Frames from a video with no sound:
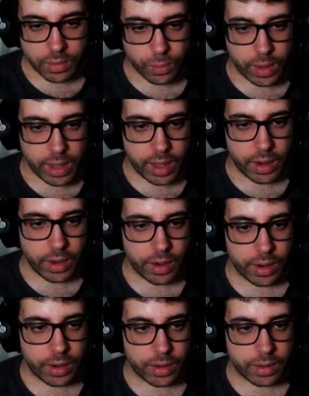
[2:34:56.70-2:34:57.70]

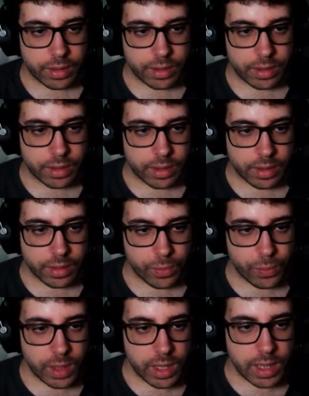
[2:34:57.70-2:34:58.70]
where
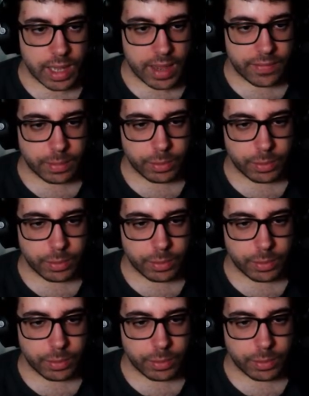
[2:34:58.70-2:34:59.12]
we have